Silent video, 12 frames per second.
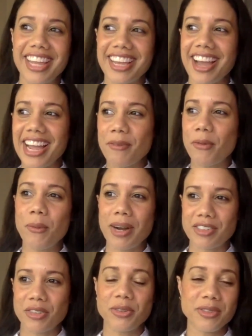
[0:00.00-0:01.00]
Like I will
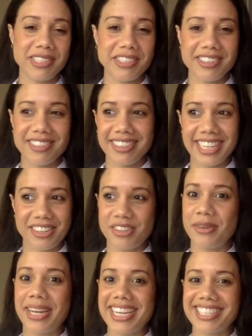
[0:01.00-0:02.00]
watch a whole series in like
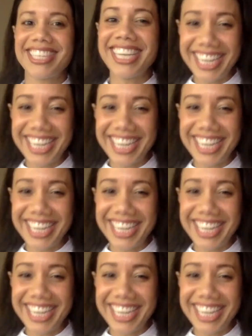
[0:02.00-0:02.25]
2 days.